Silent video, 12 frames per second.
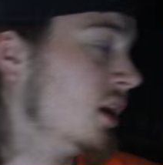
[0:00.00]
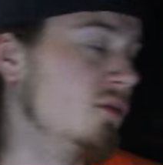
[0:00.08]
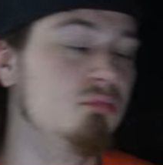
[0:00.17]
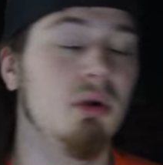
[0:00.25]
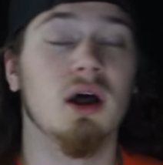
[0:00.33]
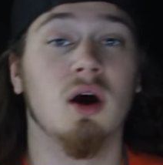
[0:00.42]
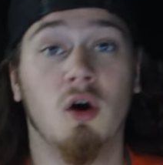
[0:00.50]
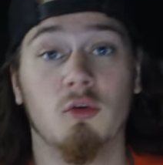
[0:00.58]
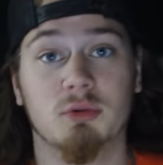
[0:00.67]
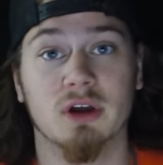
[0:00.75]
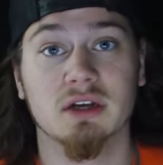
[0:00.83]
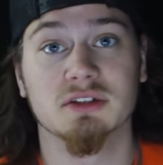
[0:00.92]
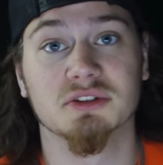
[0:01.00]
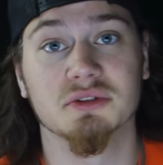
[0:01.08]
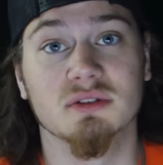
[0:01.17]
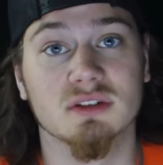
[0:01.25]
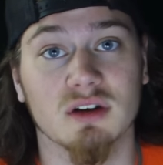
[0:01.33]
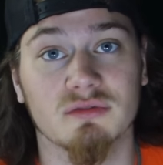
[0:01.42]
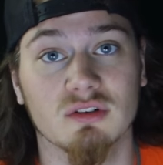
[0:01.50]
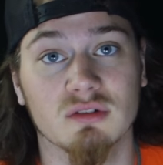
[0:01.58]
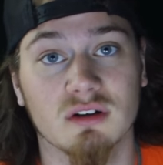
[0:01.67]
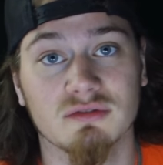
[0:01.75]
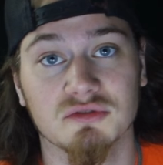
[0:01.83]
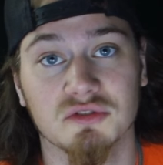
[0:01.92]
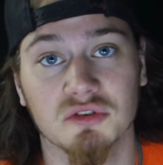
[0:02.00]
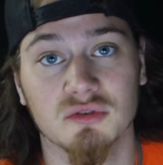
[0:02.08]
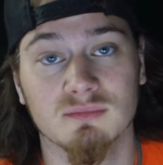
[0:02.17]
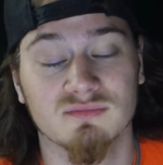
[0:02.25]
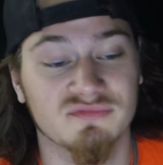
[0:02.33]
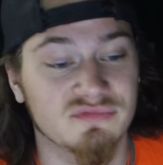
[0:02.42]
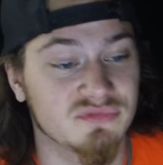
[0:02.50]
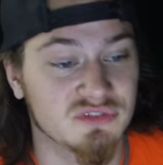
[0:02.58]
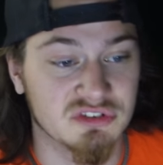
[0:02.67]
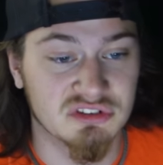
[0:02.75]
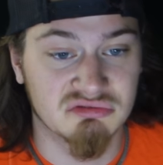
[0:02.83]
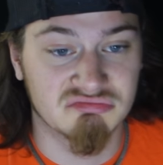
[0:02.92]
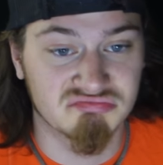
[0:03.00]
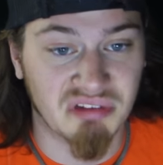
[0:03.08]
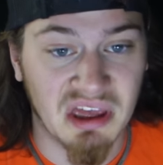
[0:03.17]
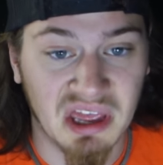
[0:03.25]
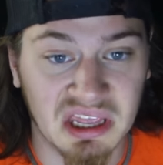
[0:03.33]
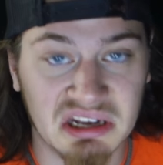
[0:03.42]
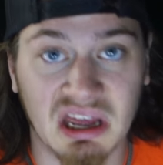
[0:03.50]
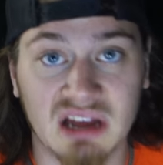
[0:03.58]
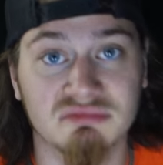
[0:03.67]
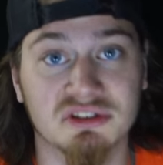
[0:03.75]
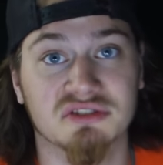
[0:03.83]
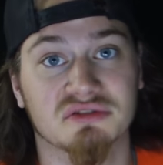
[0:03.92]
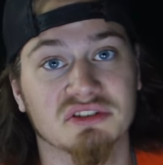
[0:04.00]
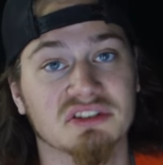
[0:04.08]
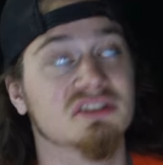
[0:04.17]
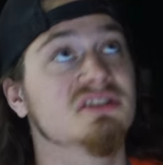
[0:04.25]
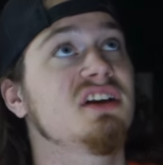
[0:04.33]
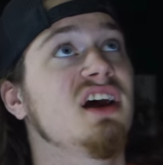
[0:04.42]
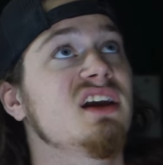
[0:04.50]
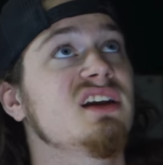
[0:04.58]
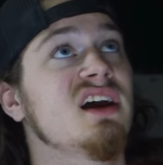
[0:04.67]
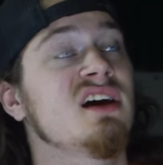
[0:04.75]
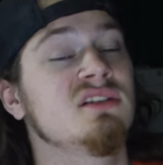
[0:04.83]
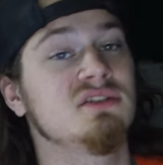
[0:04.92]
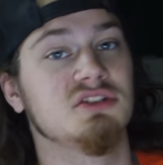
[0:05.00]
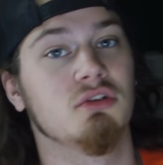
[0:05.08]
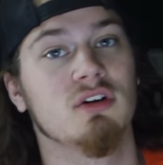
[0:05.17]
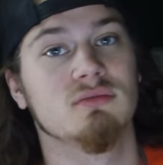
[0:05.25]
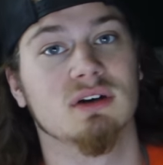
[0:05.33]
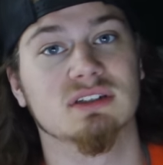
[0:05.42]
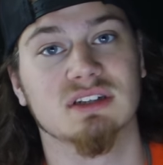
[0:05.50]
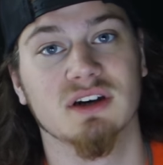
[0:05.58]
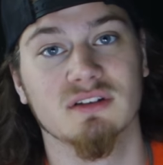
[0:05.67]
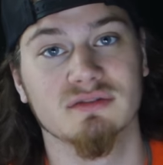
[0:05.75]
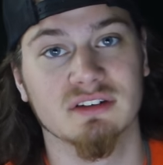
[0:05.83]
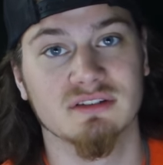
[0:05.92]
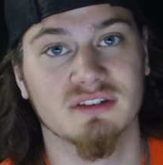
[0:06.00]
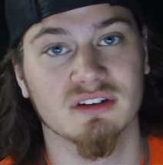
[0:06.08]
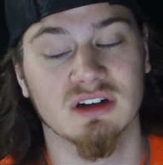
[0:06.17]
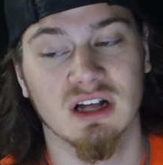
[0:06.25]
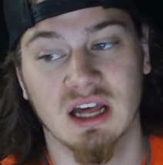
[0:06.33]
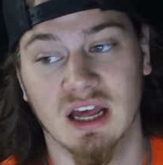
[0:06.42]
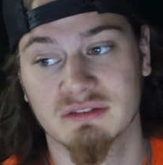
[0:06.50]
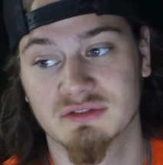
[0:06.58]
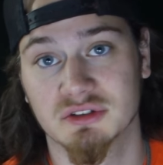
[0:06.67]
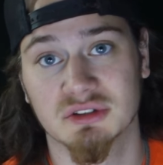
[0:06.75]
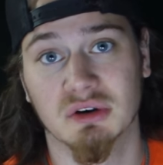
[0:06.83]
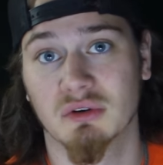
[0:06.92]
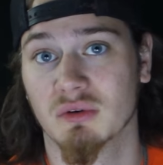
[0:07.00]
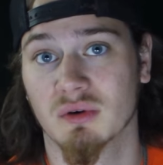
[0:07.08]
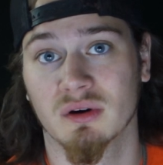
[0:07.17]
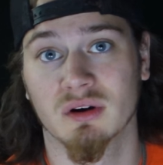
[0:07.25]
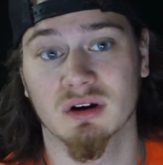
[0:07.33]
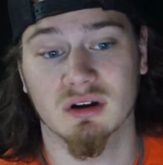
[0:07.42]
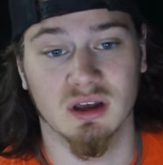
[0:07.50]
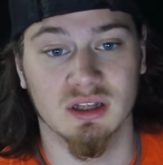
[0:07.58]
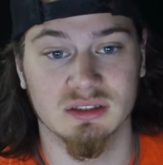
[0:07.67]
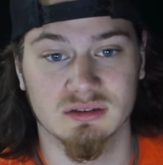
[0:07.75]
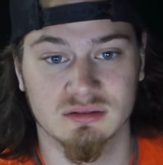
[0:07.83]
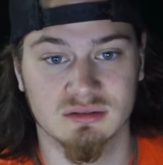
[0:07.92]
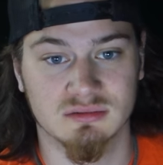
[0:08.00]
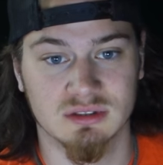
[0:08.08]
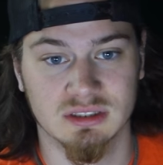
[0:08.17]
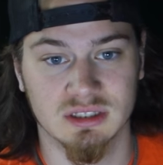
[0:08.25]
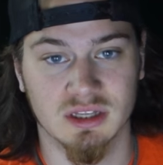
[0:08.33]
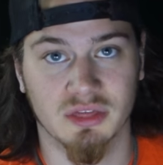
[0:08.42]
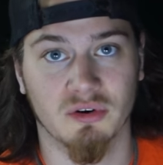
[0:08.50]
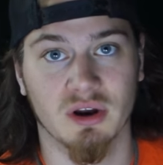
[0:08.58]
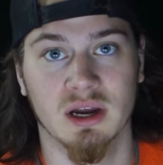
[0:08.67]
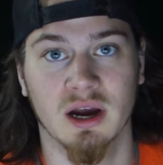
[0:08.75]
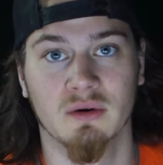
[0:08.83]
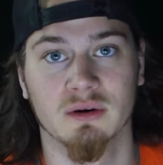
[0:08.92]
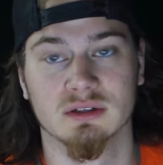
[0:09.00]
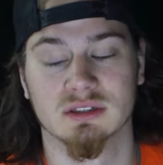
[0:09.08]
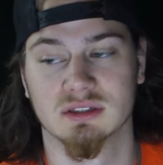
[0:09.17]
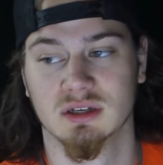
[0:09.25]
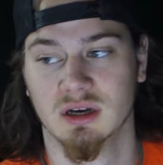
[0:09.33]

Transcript: But hope you guys are doing stuff you love to do. Just hanging out. I'm just really just hanging out, enjoying myself until I have to go to work in like 3 hours.